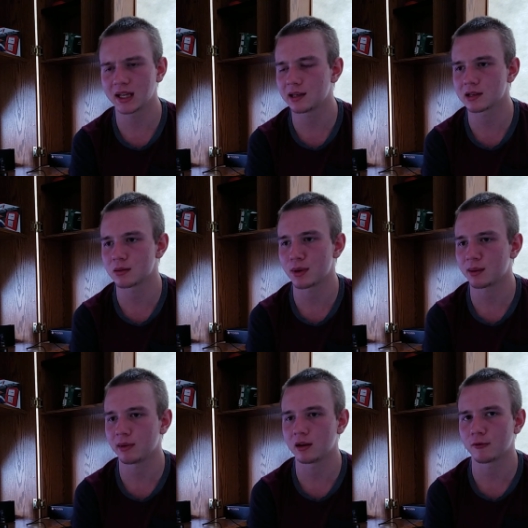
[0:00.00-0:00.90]
It doesn't
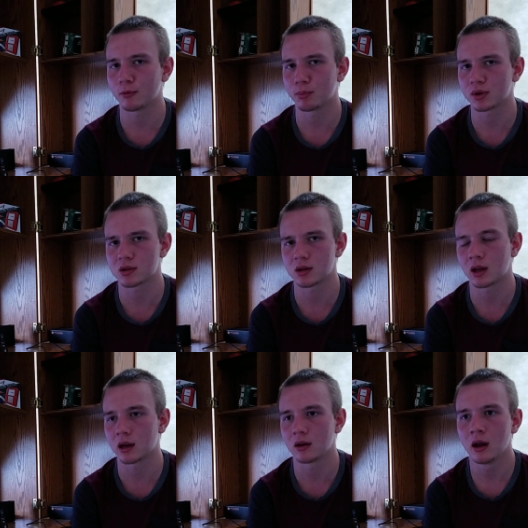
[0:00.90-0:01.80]
make me a different person,
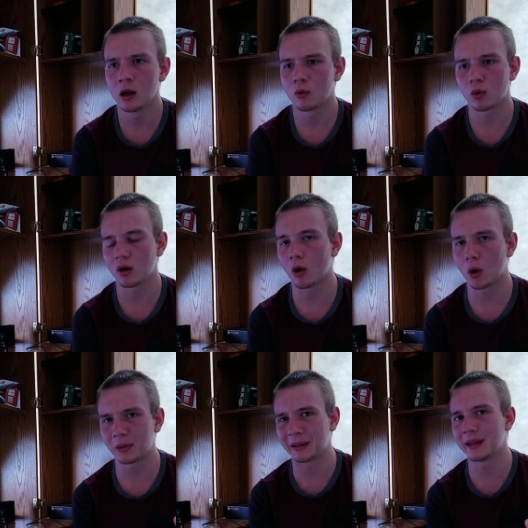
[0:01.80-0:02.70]
and we're
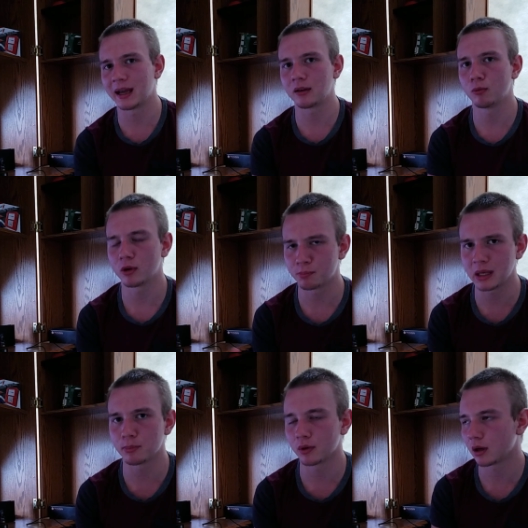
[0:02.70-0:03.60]
all alike, we're
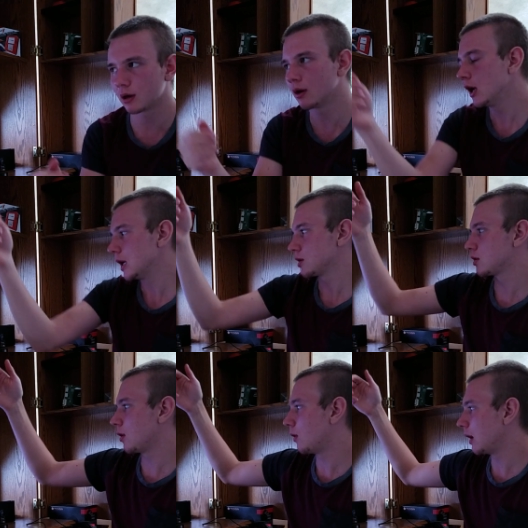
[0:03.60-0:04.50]
people, you know?
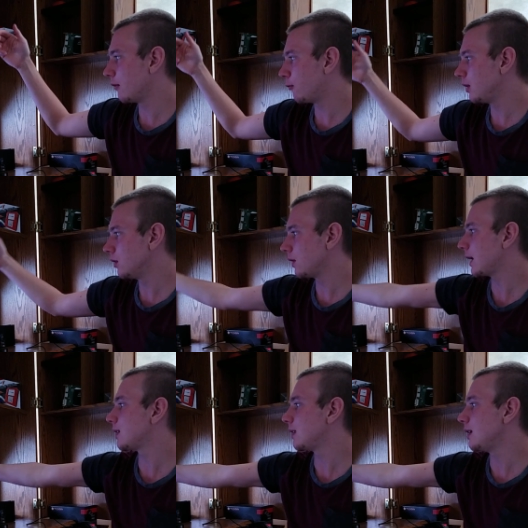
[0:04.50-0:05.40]
So if we look
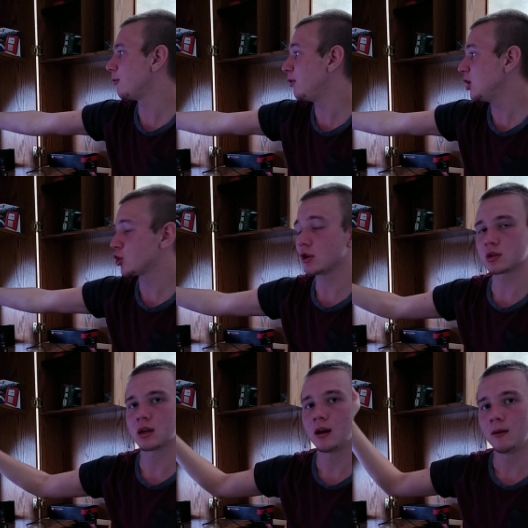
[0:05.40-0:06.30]
at the
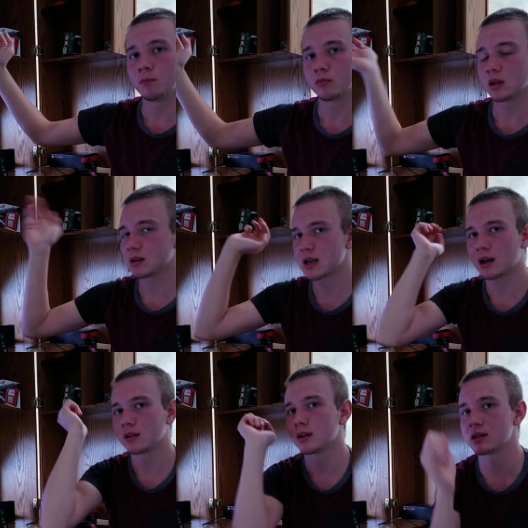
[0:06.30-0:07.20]
features,
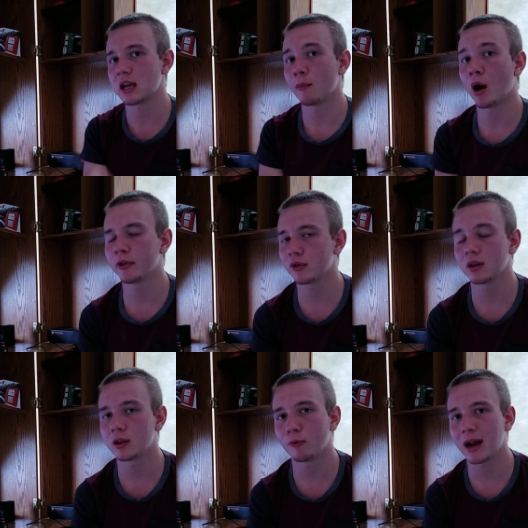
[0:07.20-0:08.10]
exactly the same, other
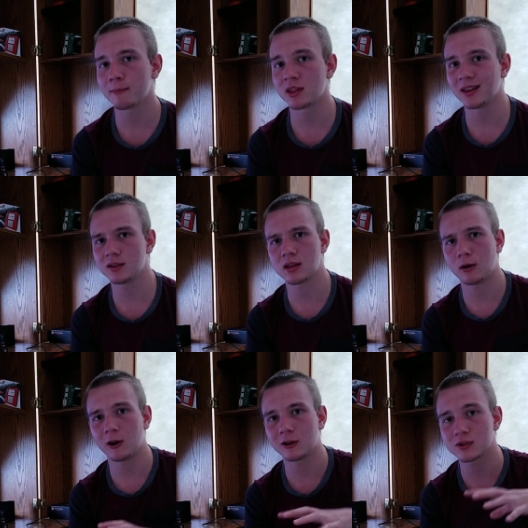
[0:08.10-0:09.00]
than the RAM and things that
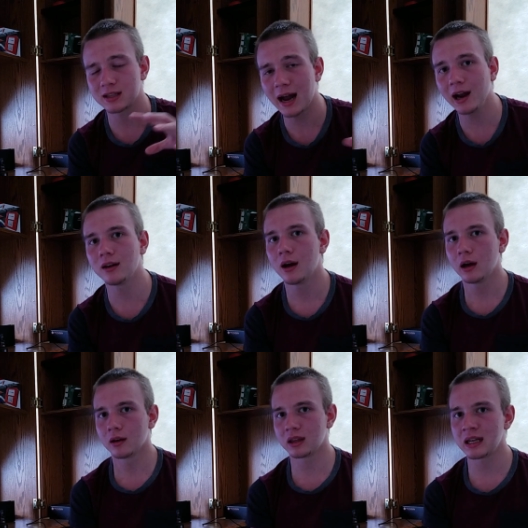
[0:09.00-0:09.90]
are outside
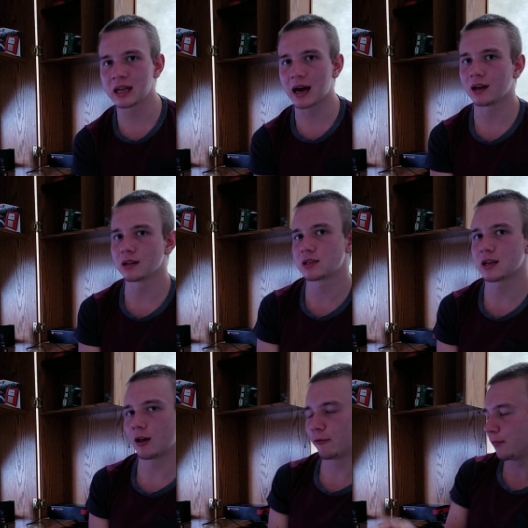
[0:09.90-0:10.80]
the die
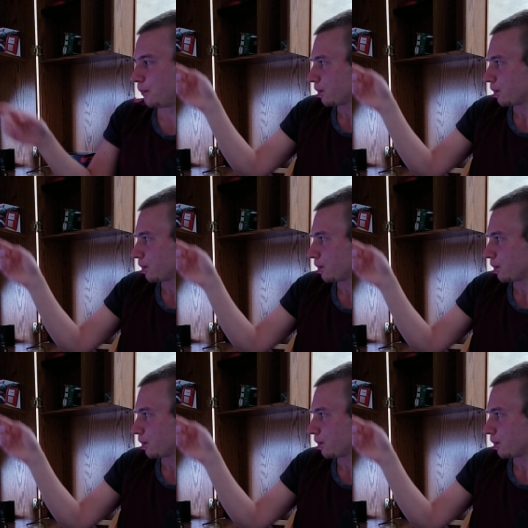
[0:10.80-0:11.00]
itself.